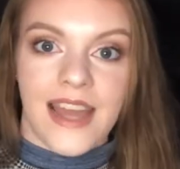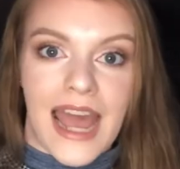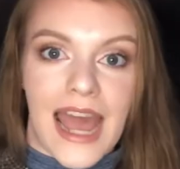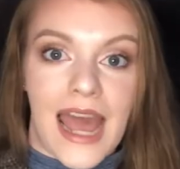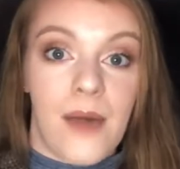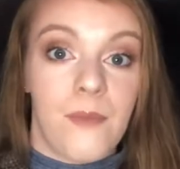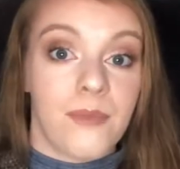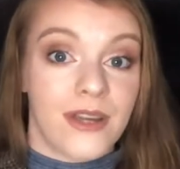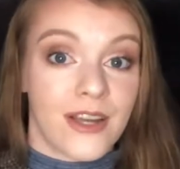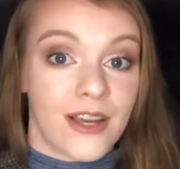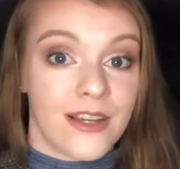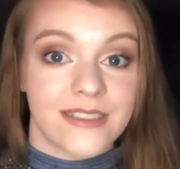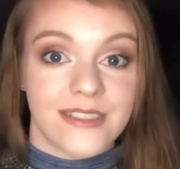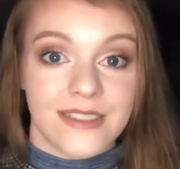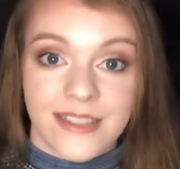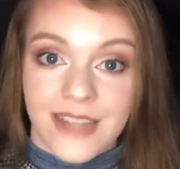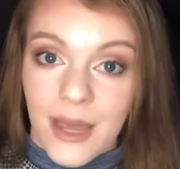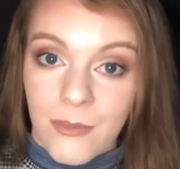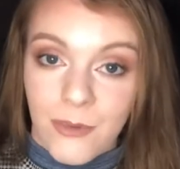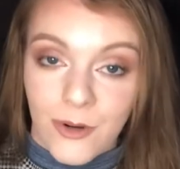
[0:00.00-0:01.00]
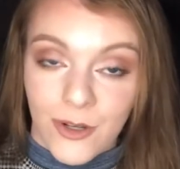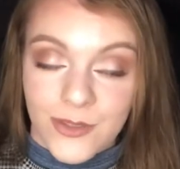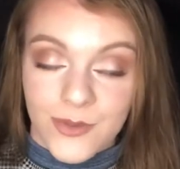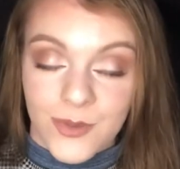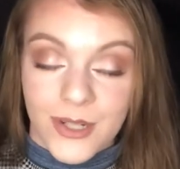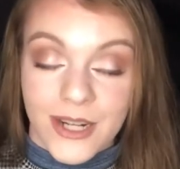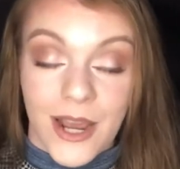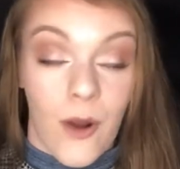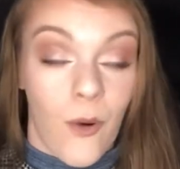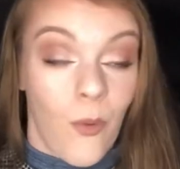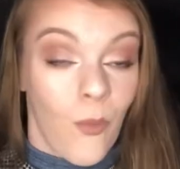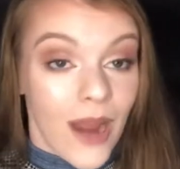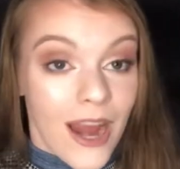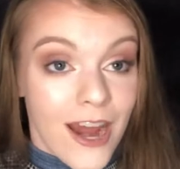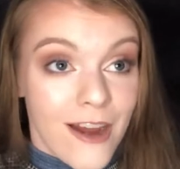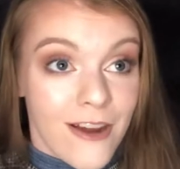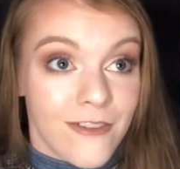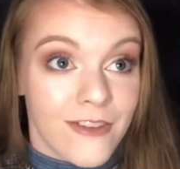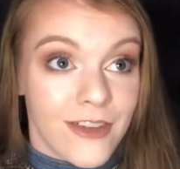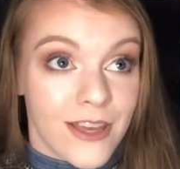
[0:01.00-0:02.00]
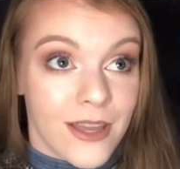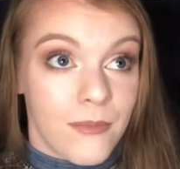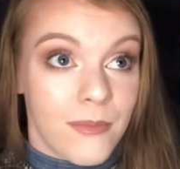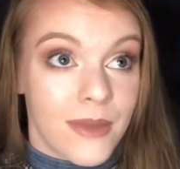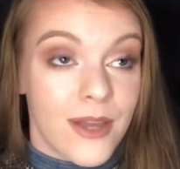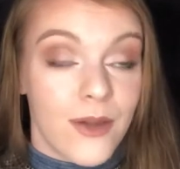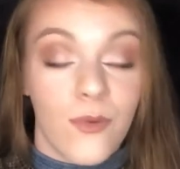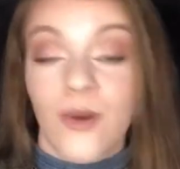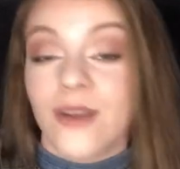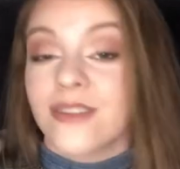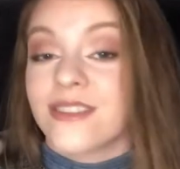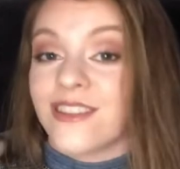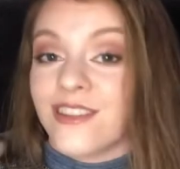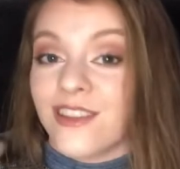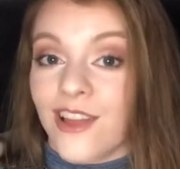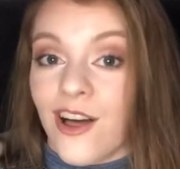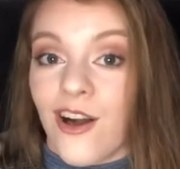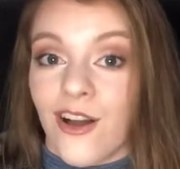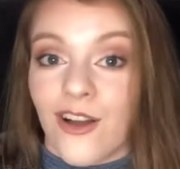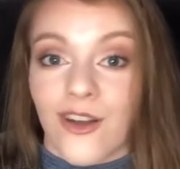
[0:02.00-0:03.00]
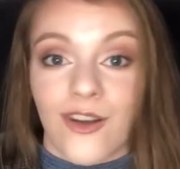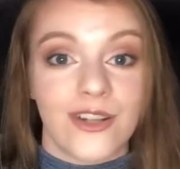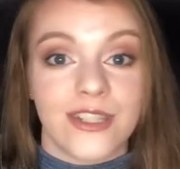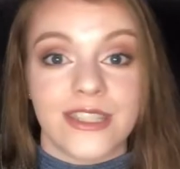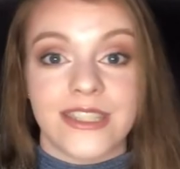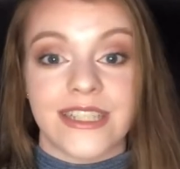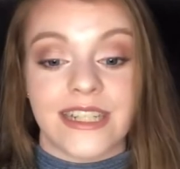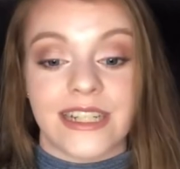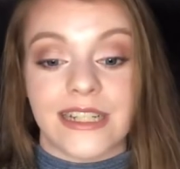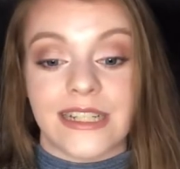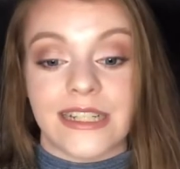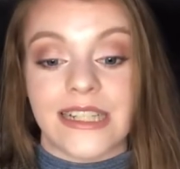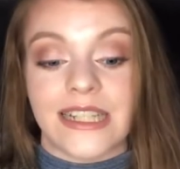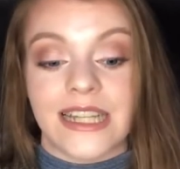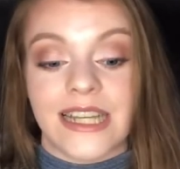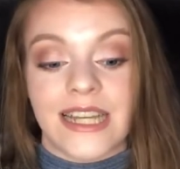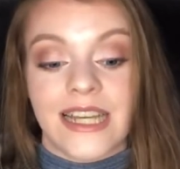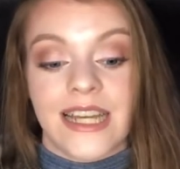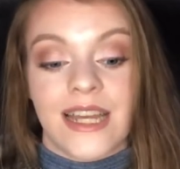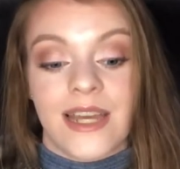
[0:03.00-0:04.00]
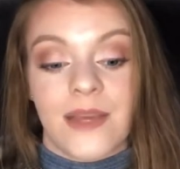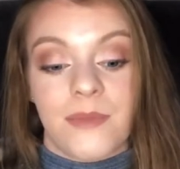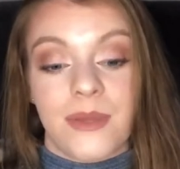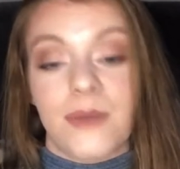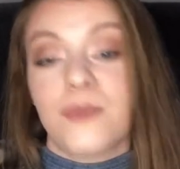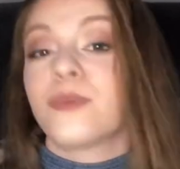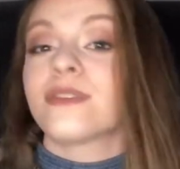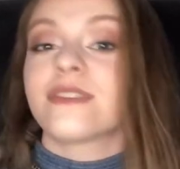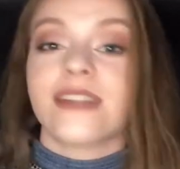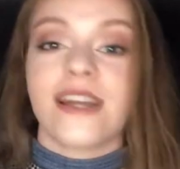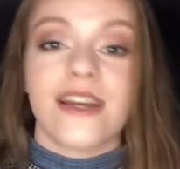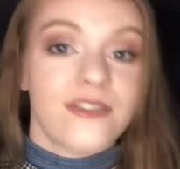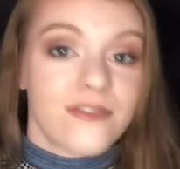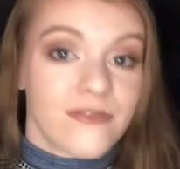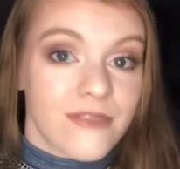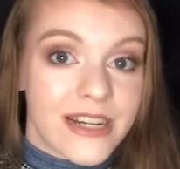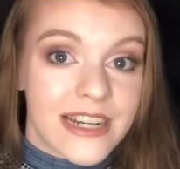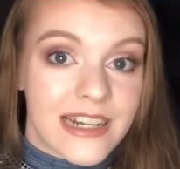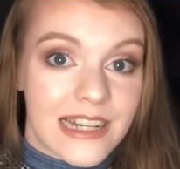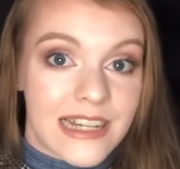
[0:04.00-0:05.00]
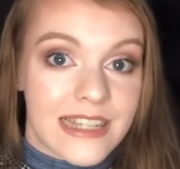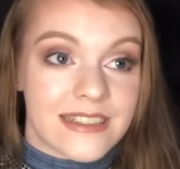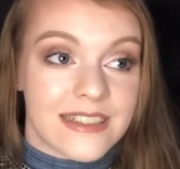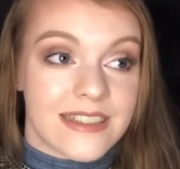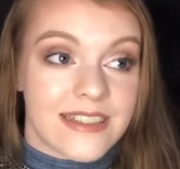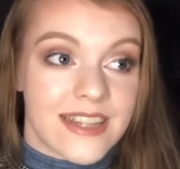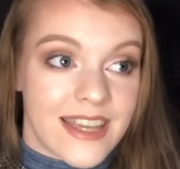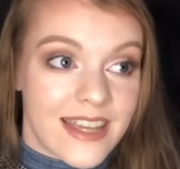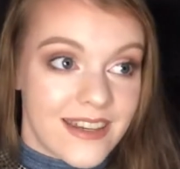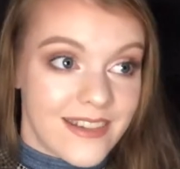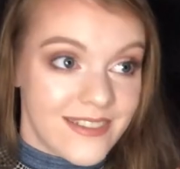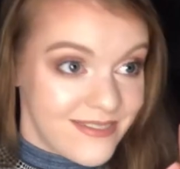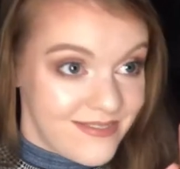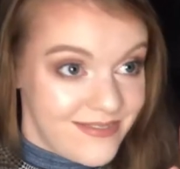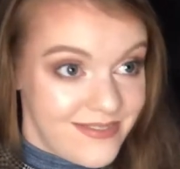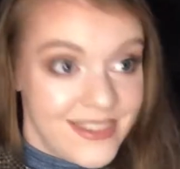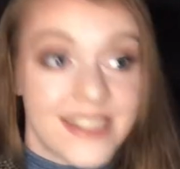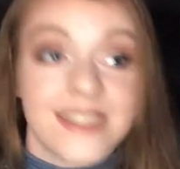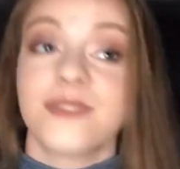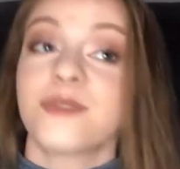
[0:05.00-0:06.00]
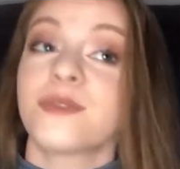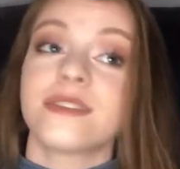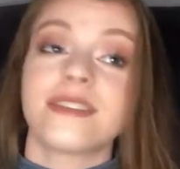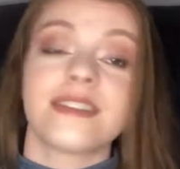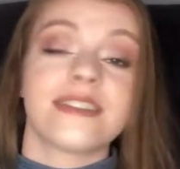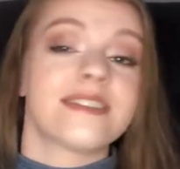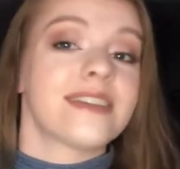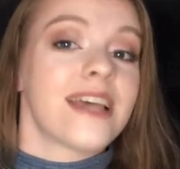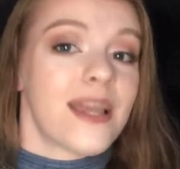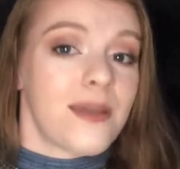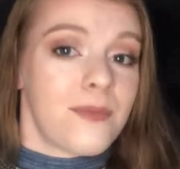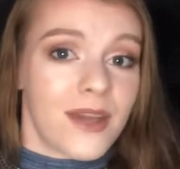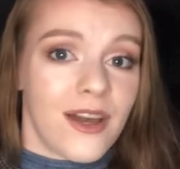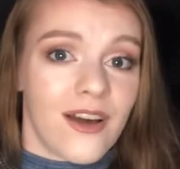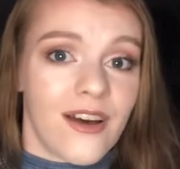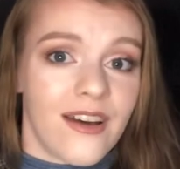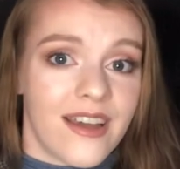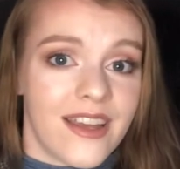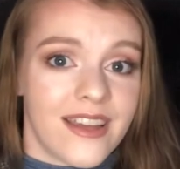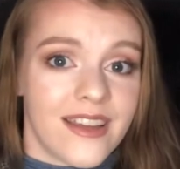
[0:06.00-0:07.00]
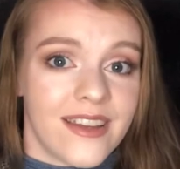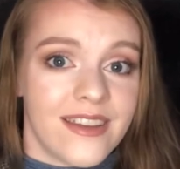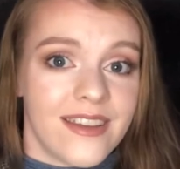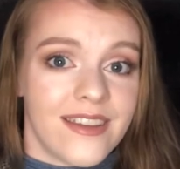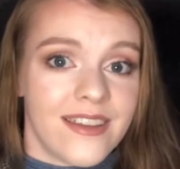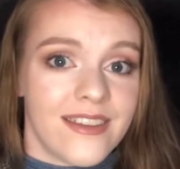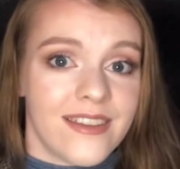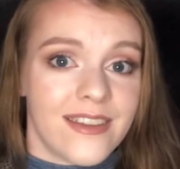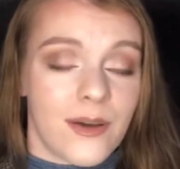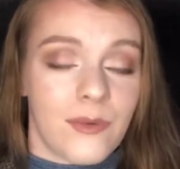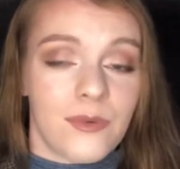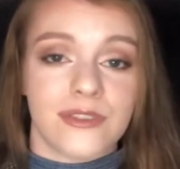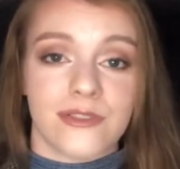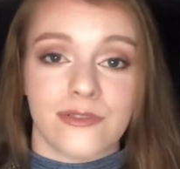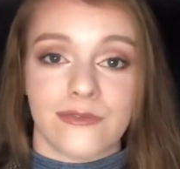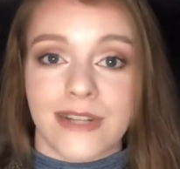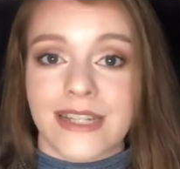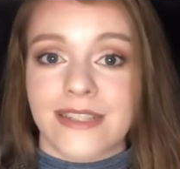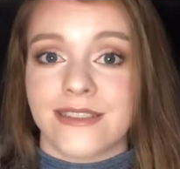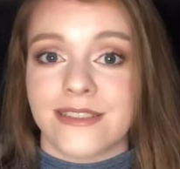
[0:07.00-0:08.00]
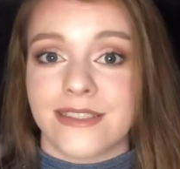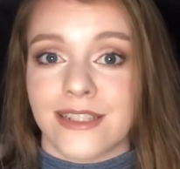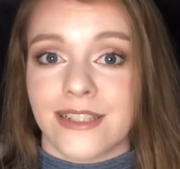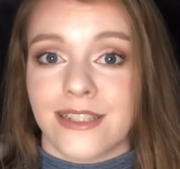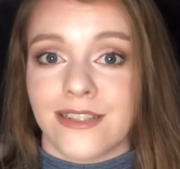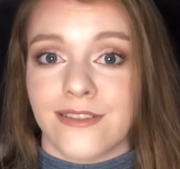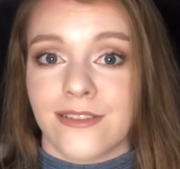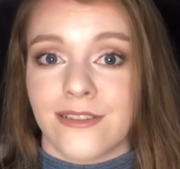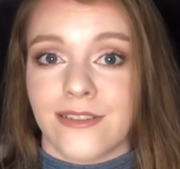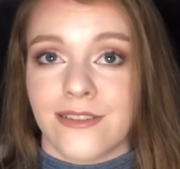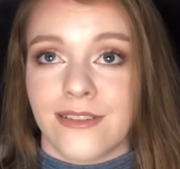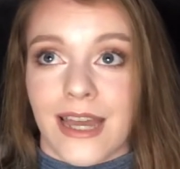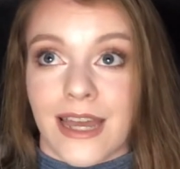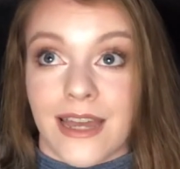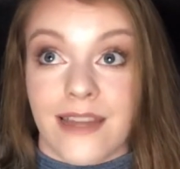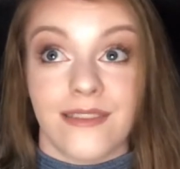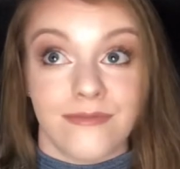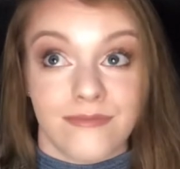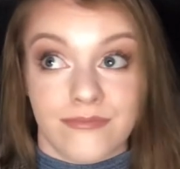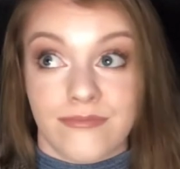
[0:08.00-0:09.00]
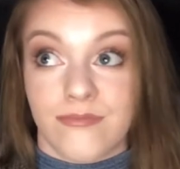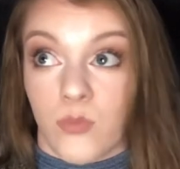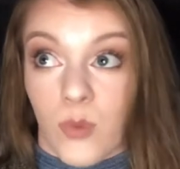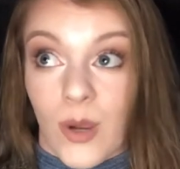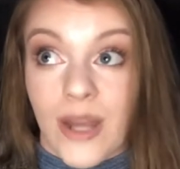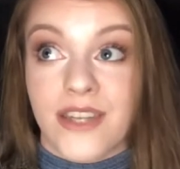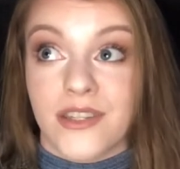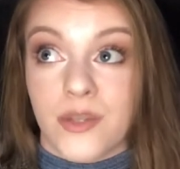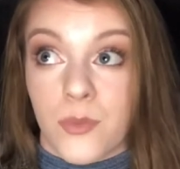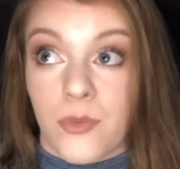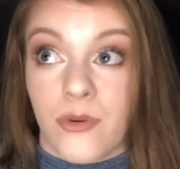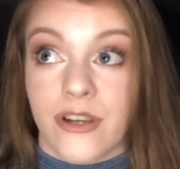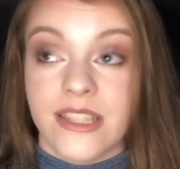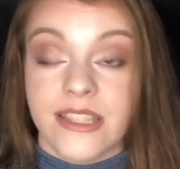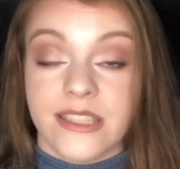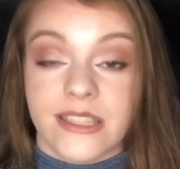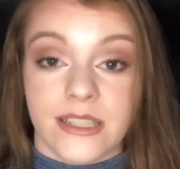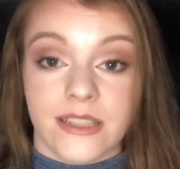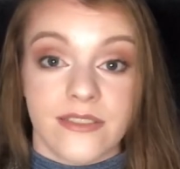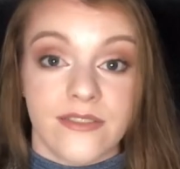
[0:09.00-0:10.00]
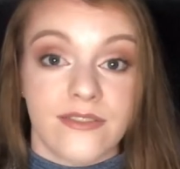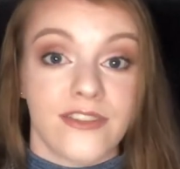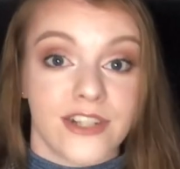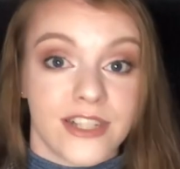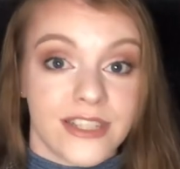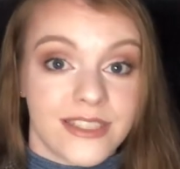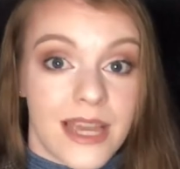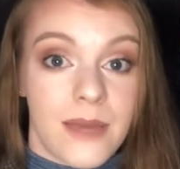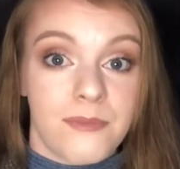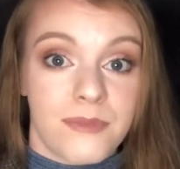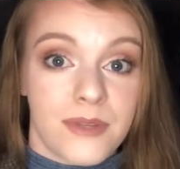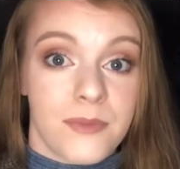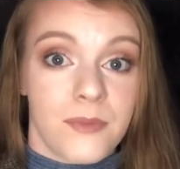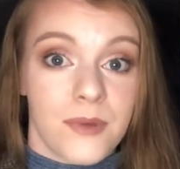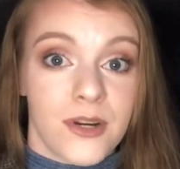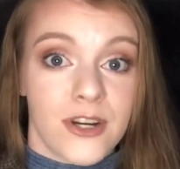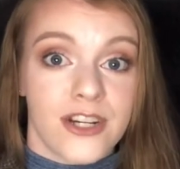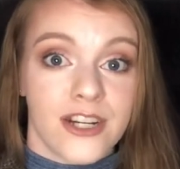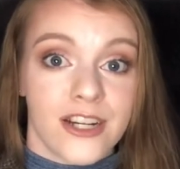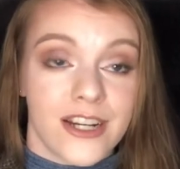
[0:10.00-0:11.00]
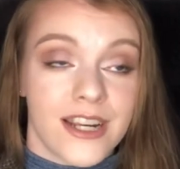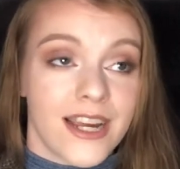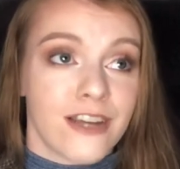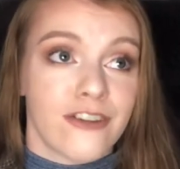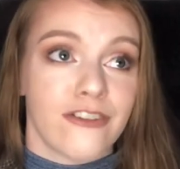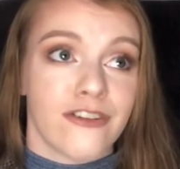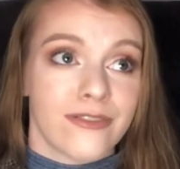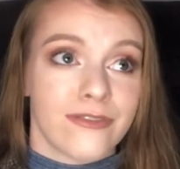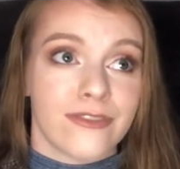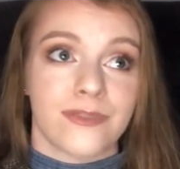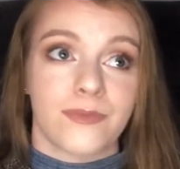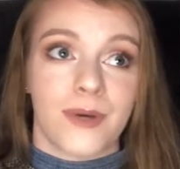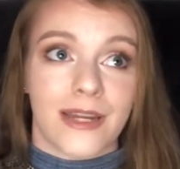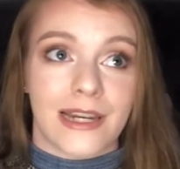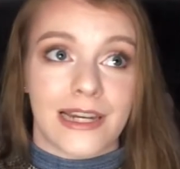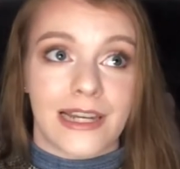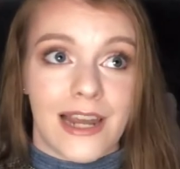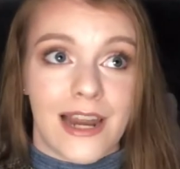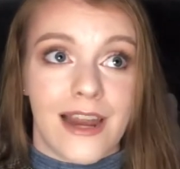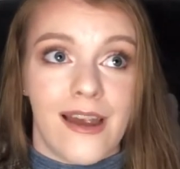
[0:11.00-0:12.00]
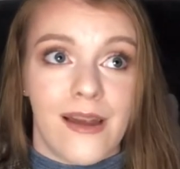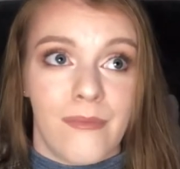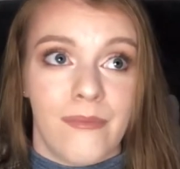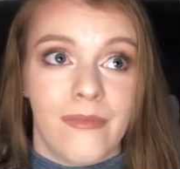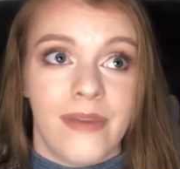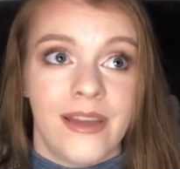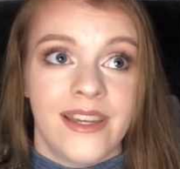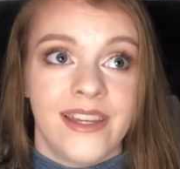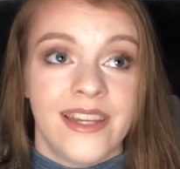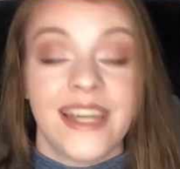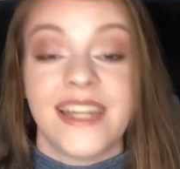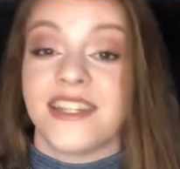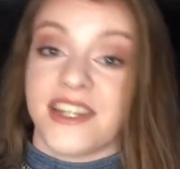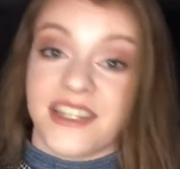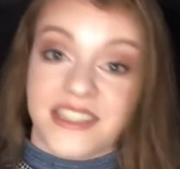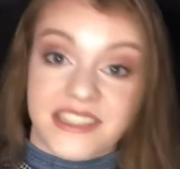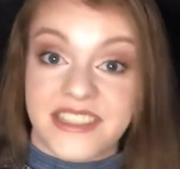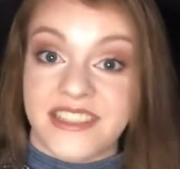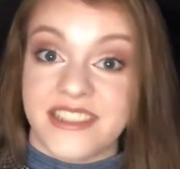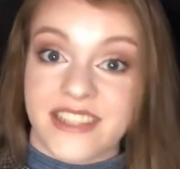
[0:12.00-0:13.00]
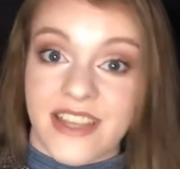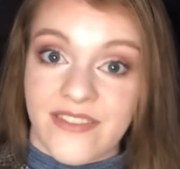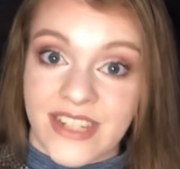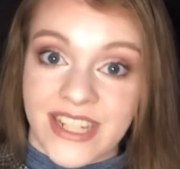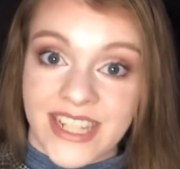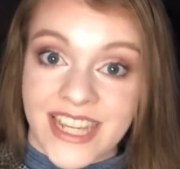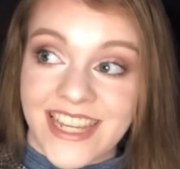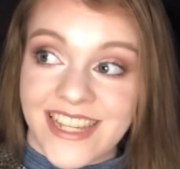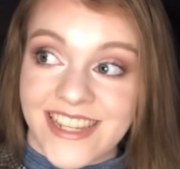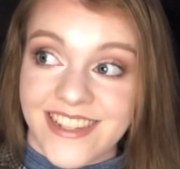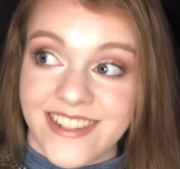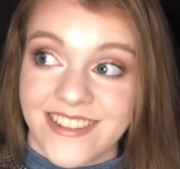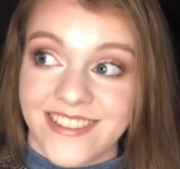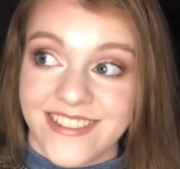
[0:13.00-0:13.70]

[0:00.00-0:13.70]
And because the tabloids were now aware of him, it wasn't long until people started realizing that this was the same guy that was arrested and went to prison for attempted murder and grievous bodily harm in 1978.